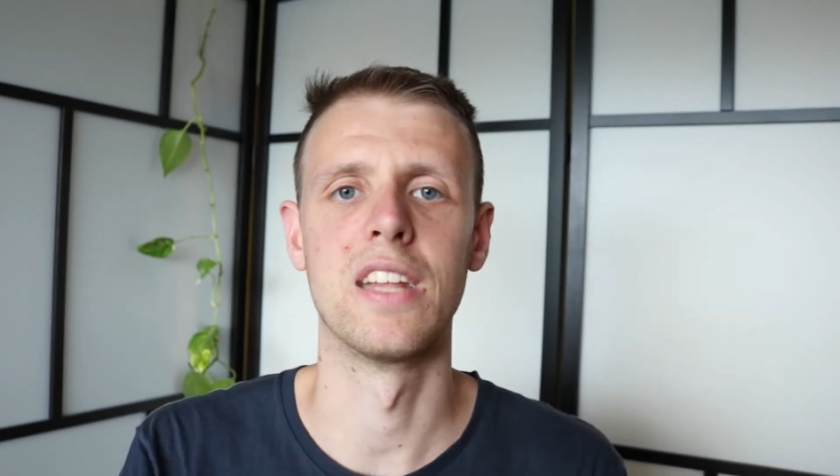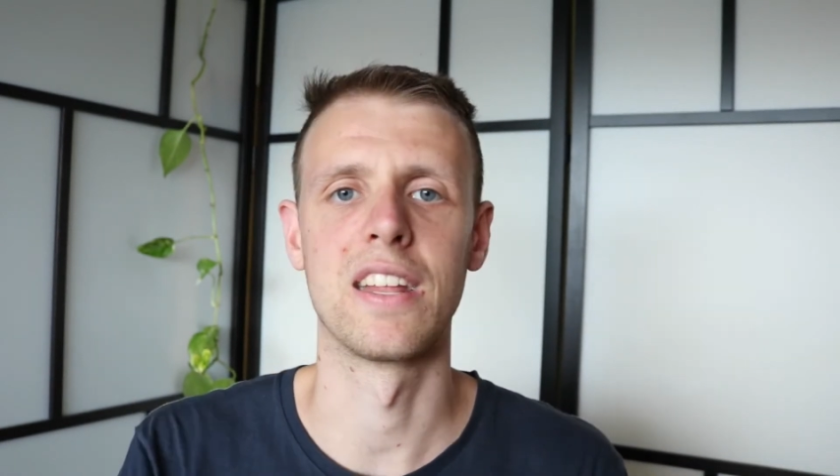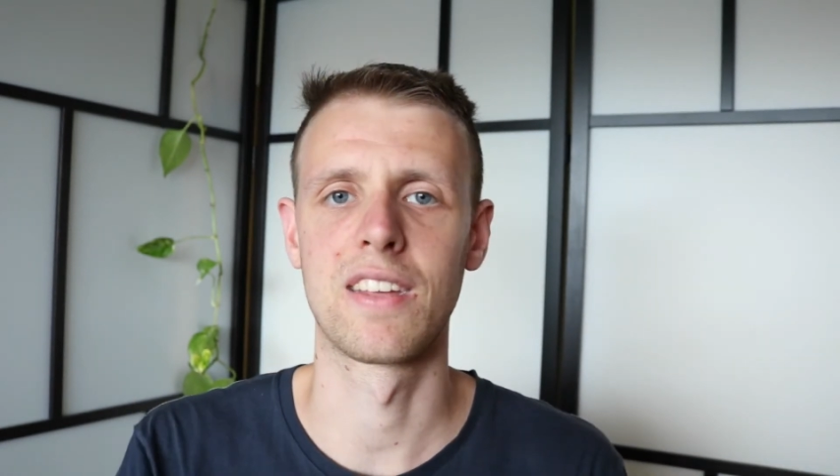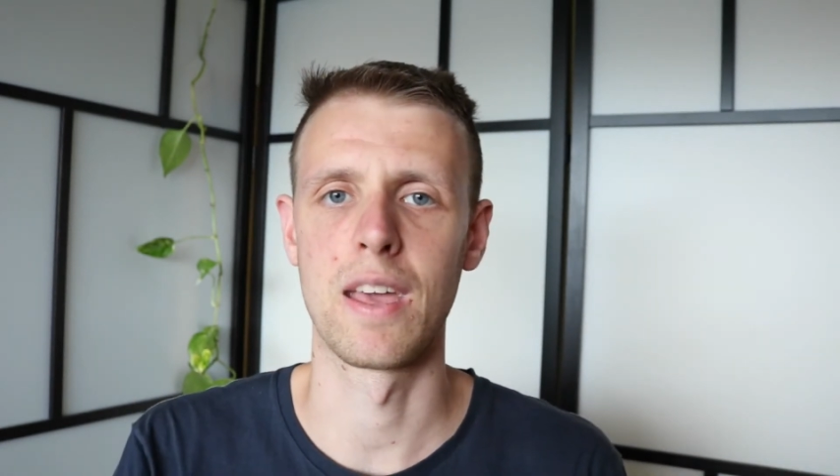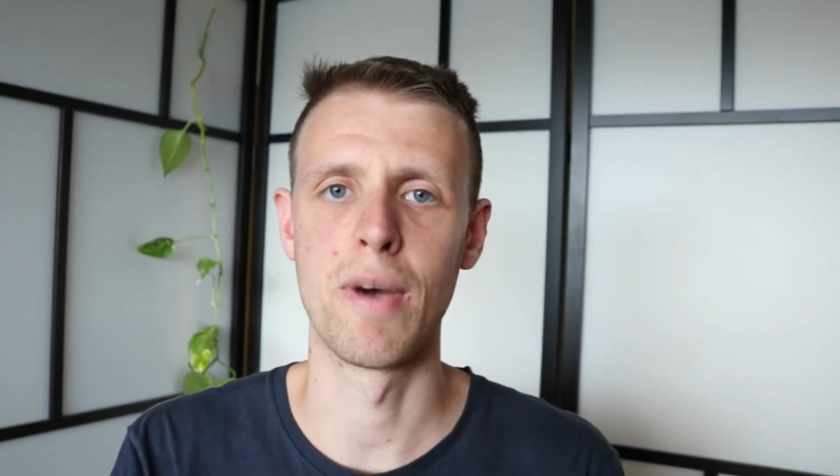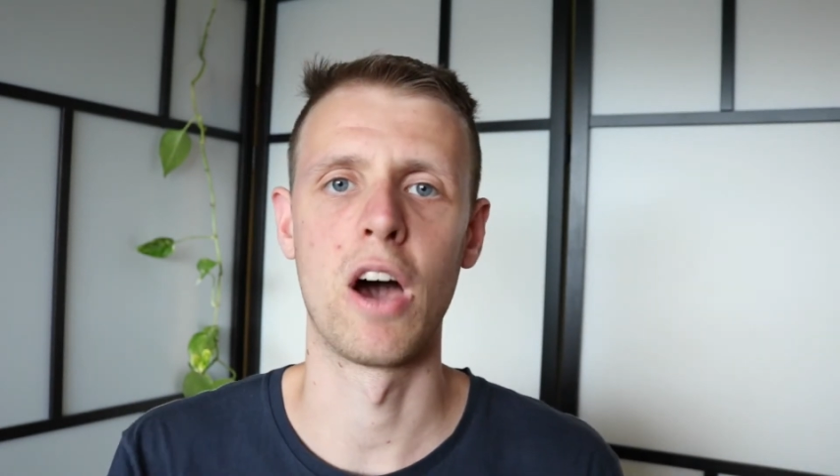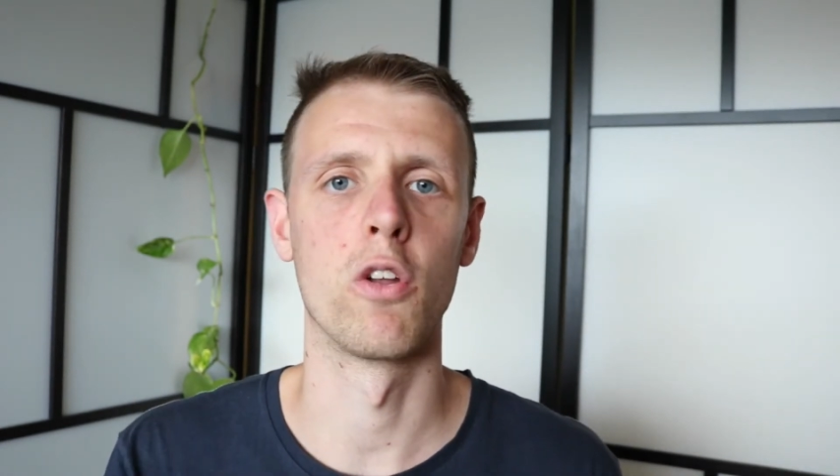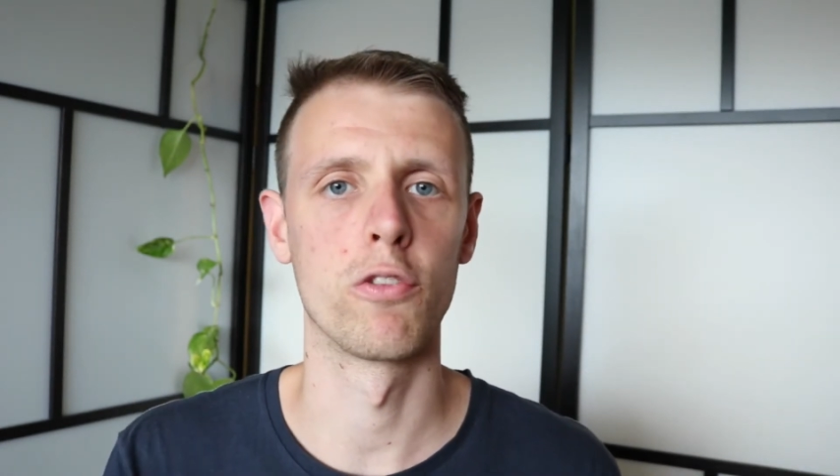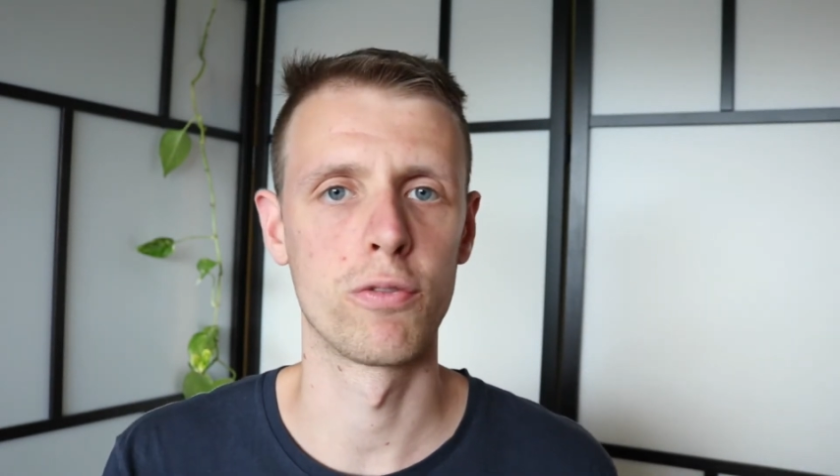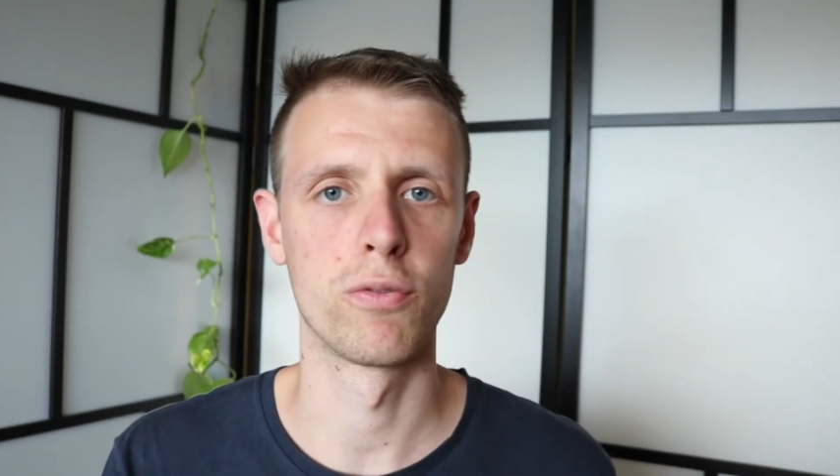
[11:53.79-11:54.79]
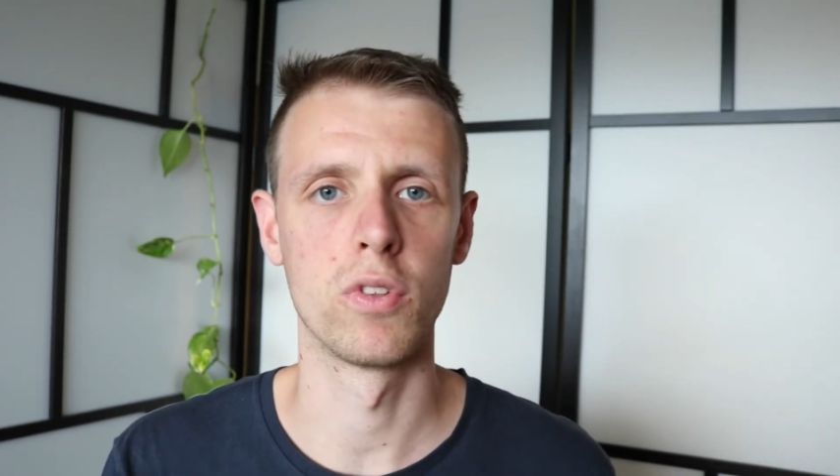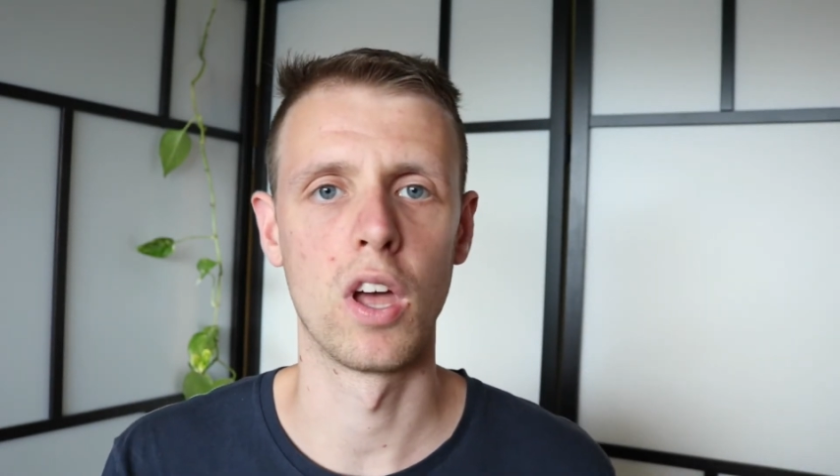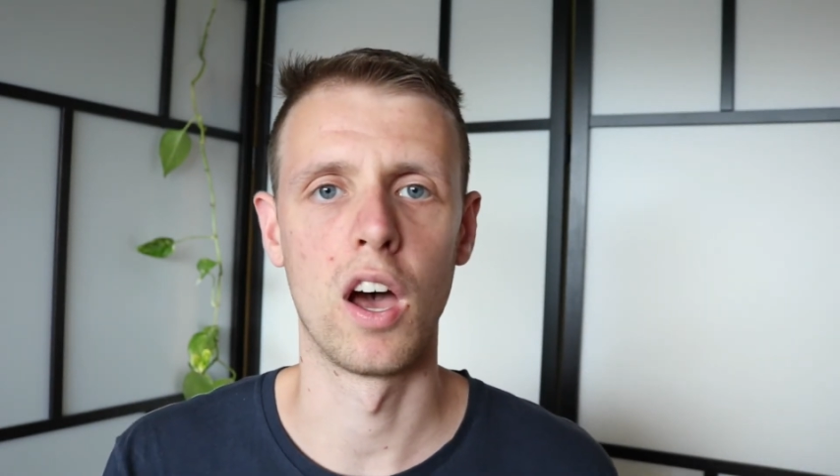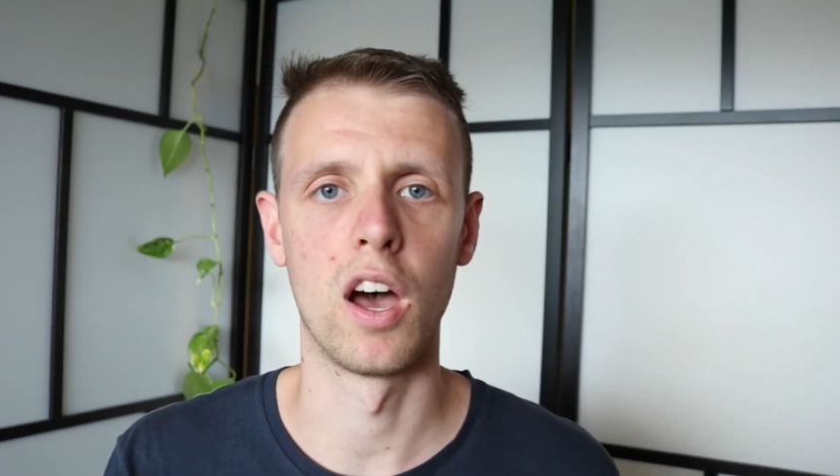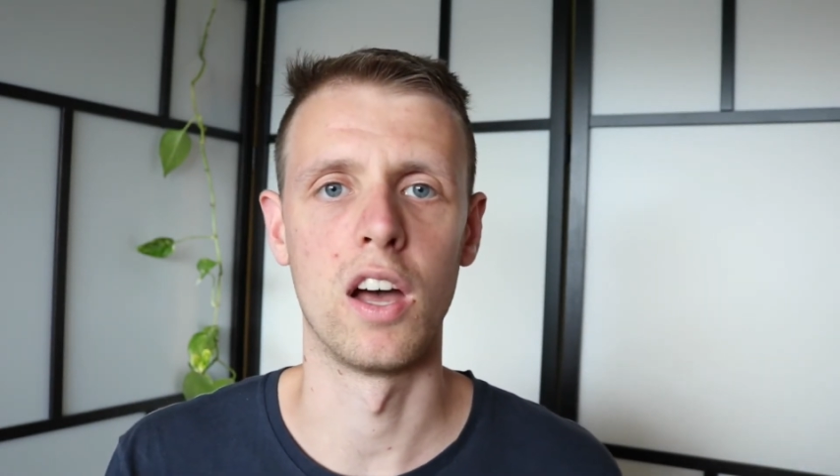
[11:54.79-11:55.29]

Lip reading: that came out of the